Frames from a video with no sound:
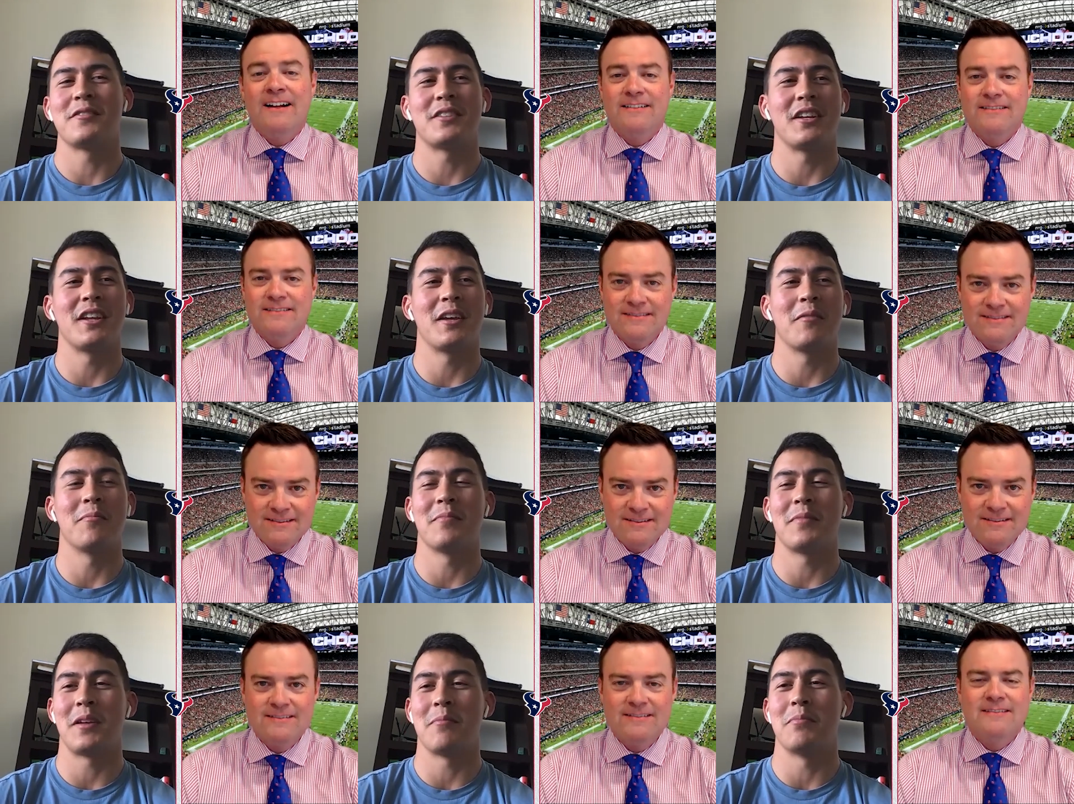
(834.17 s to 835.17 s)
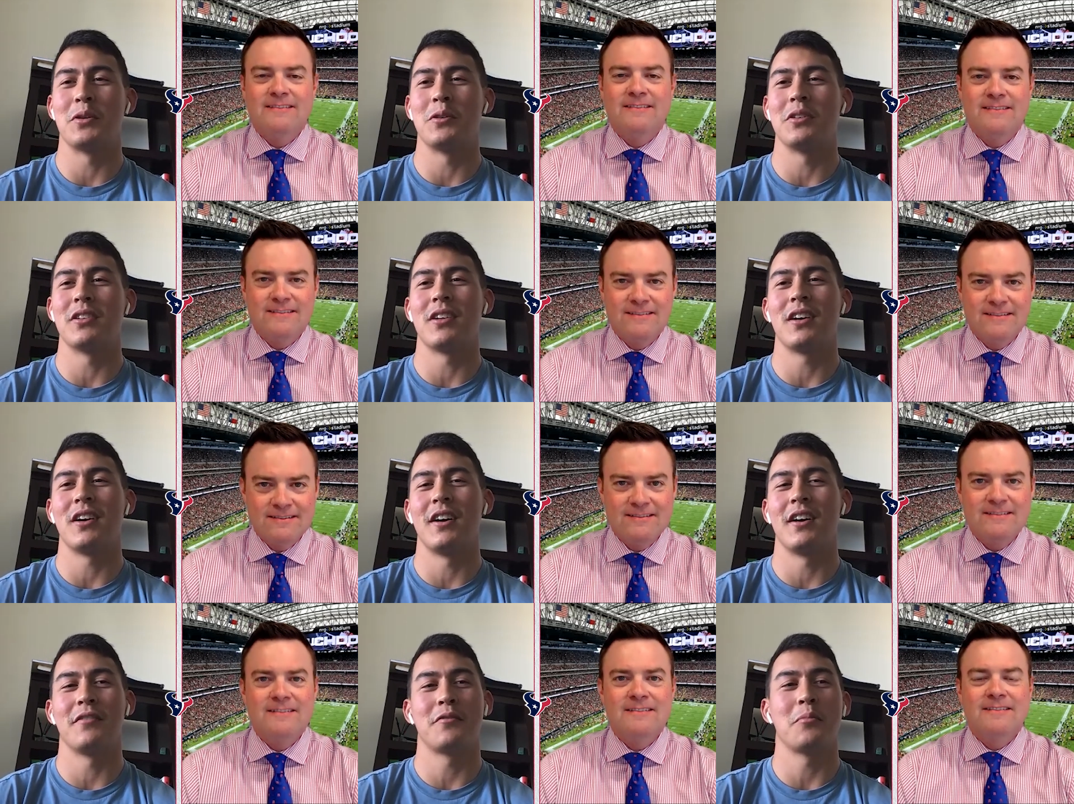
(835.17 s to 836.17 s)
Speaker 1: I've seen him boot
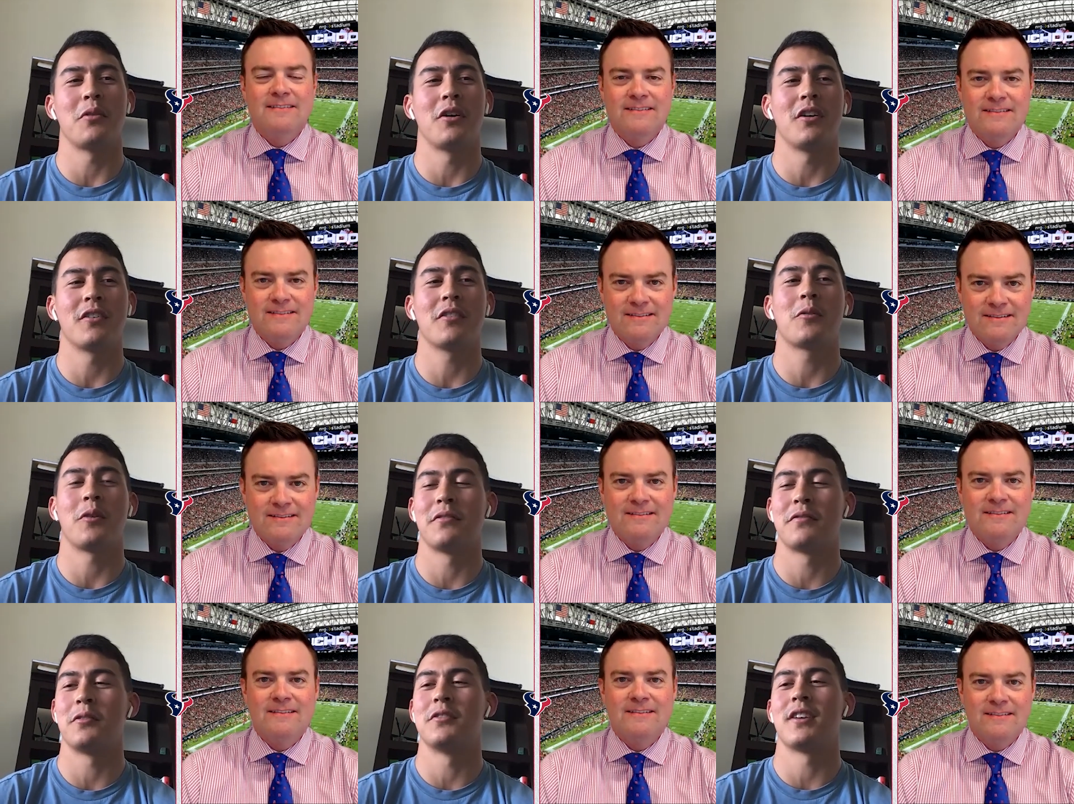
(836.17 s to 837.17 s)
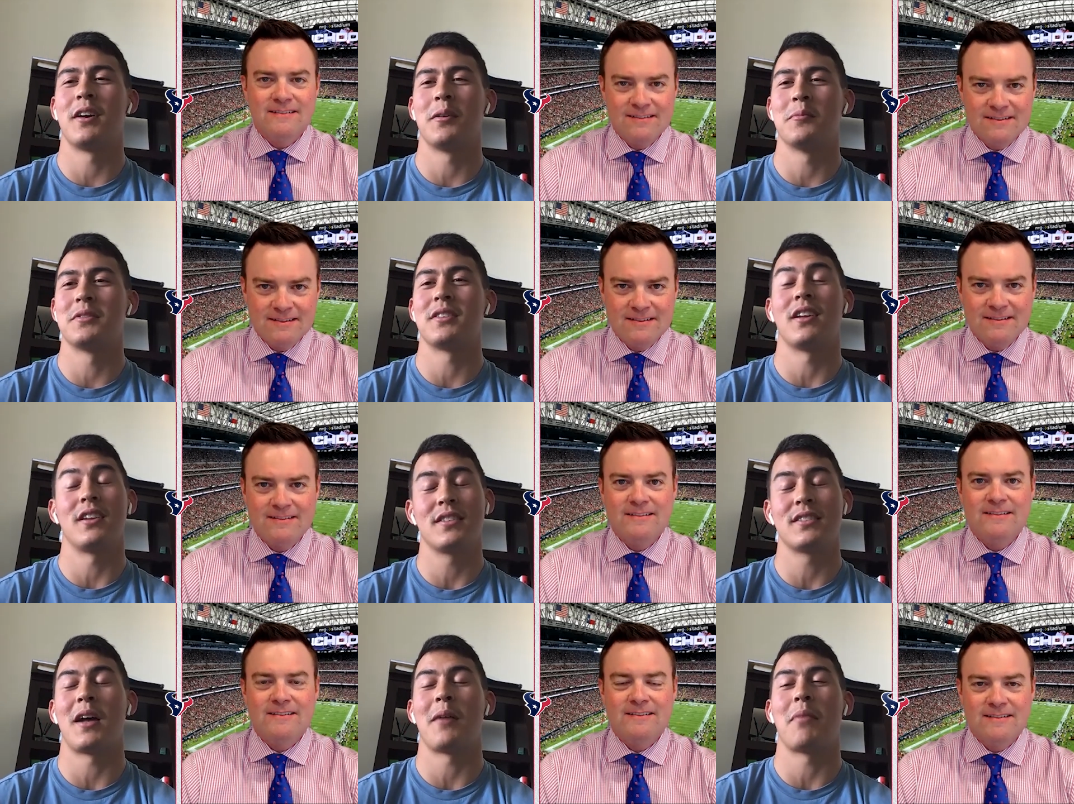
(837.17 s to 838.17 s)
football quite a few times, and
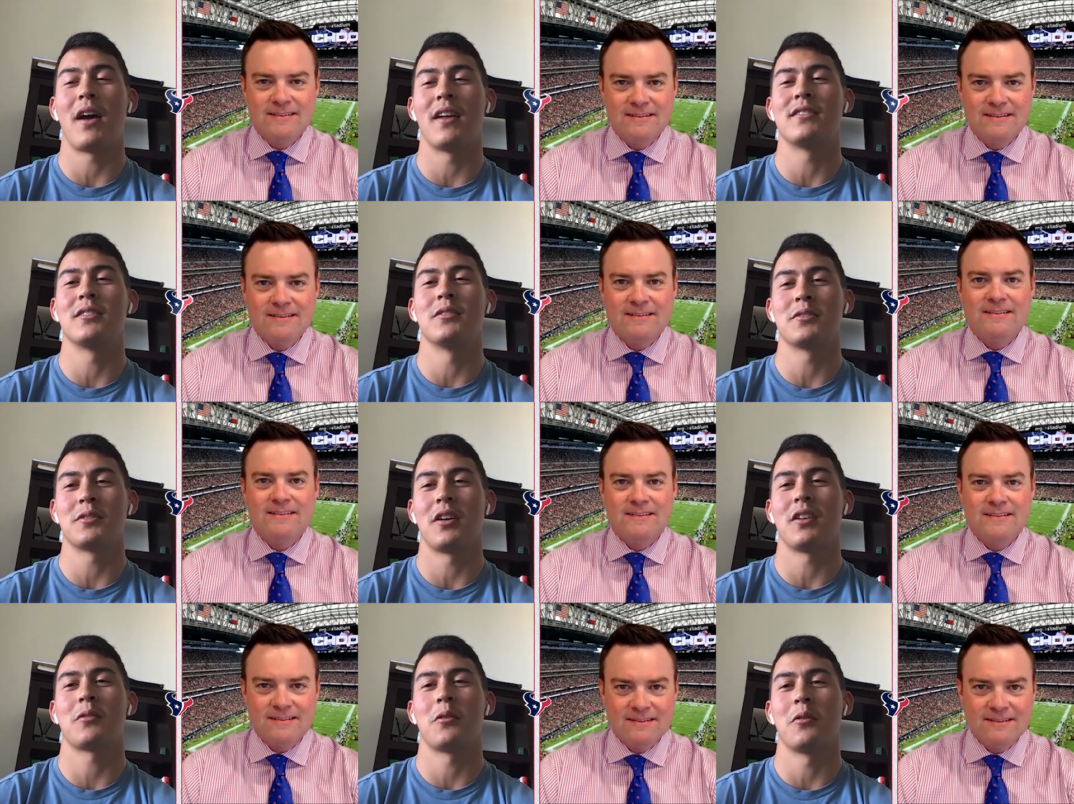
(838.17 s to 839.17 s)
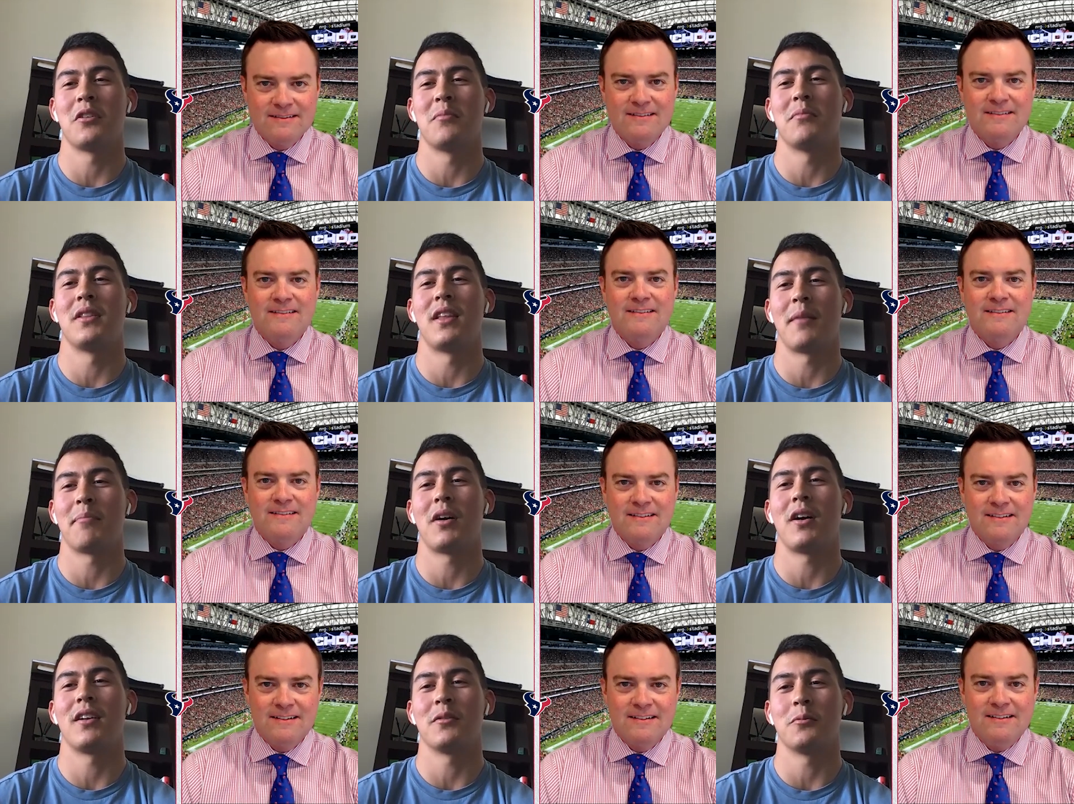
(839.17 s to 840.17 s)
he's not bad, too, so I'll throw him in that
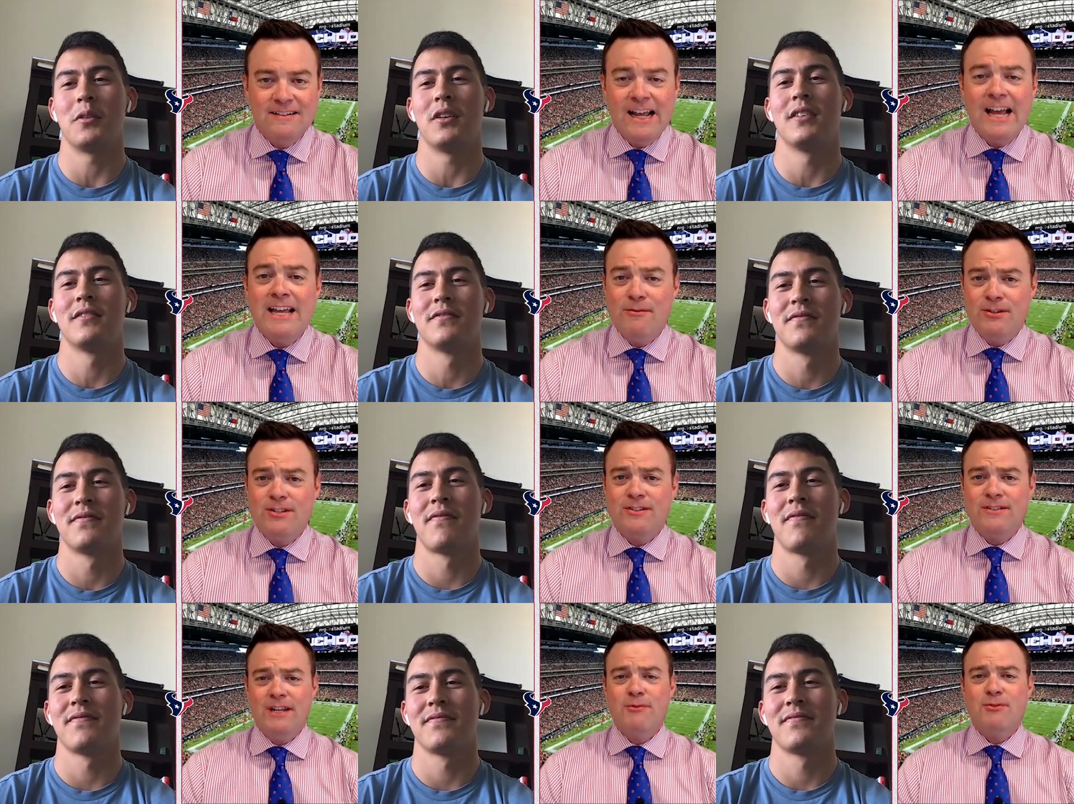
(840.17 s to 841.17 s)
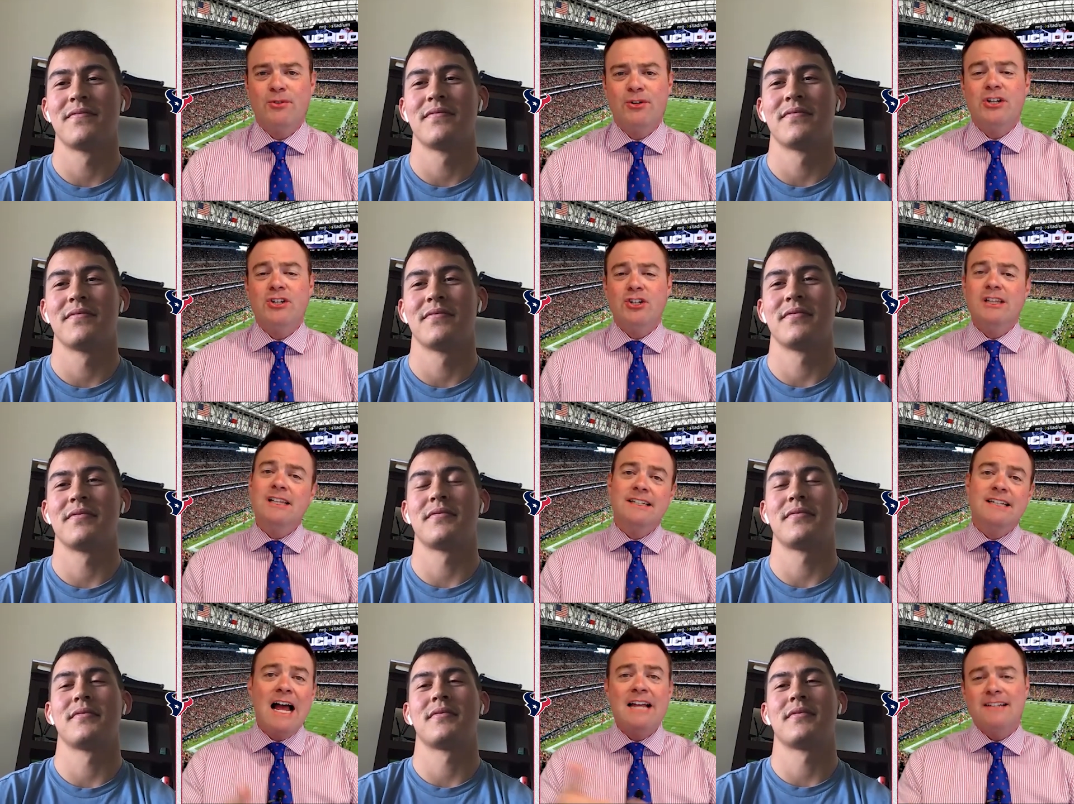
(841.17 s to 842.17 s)
pot
Speaker 2: as well. Yeah, he was really good. Jaleel
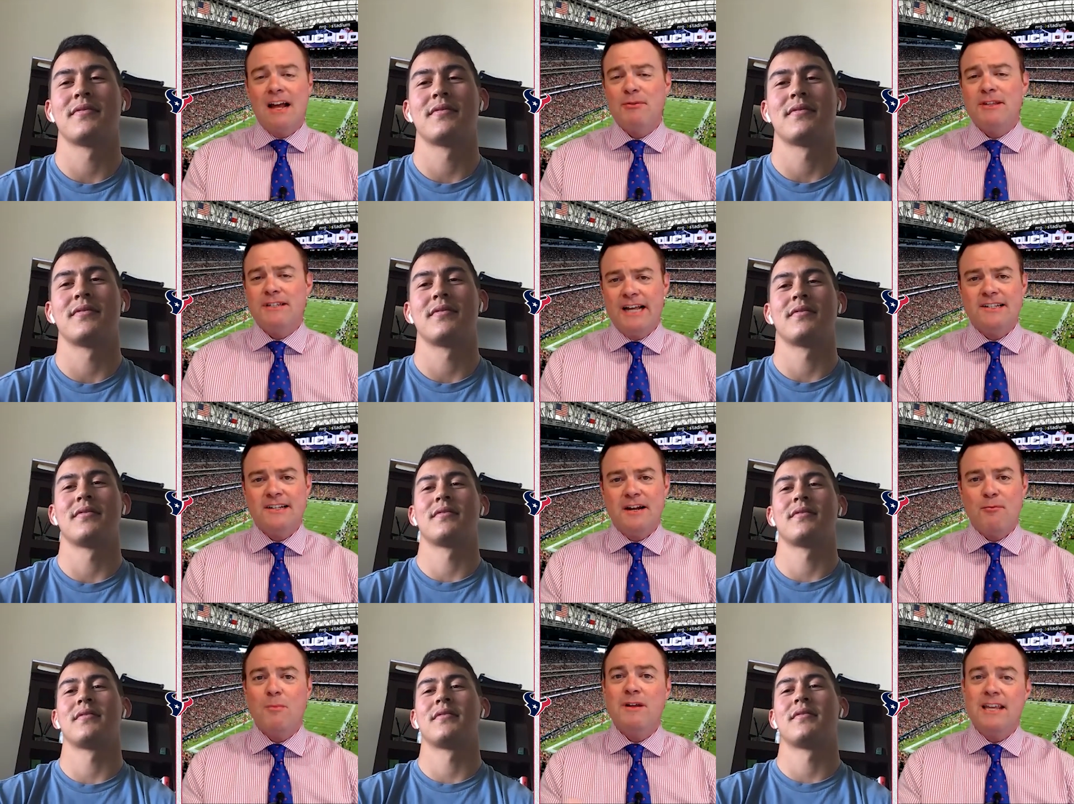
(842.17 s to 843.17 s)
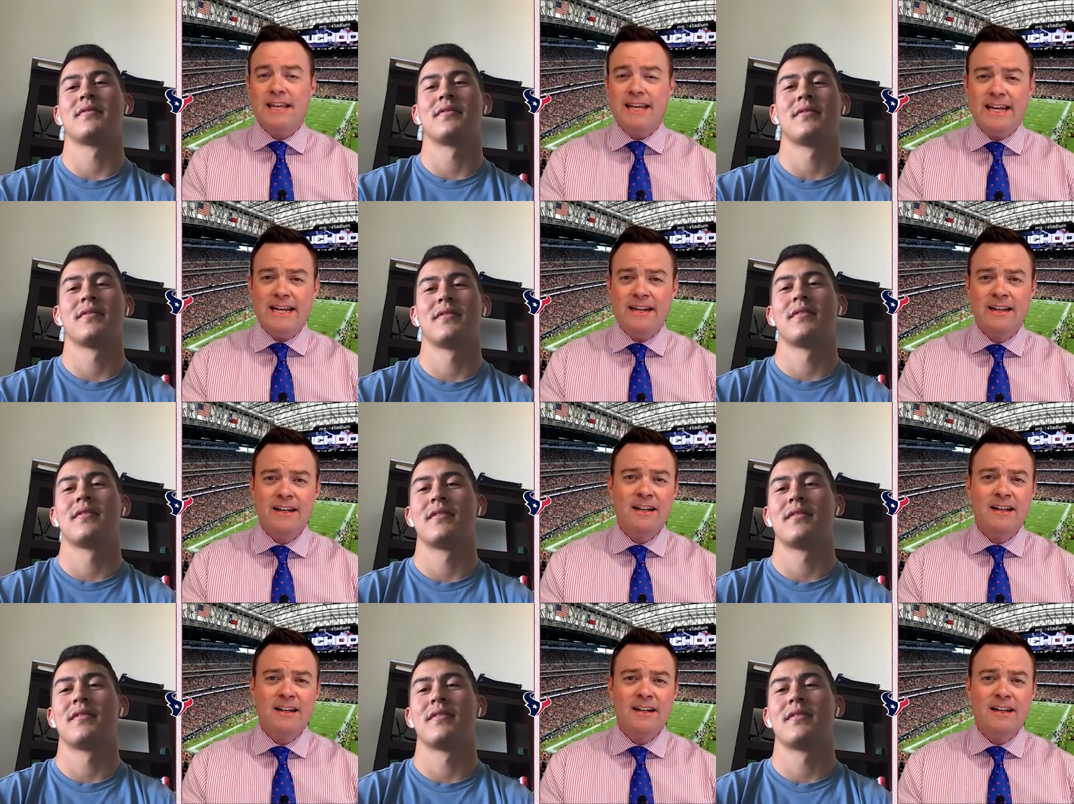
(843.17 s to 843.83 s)
Adai is not with the Texans anymore, but he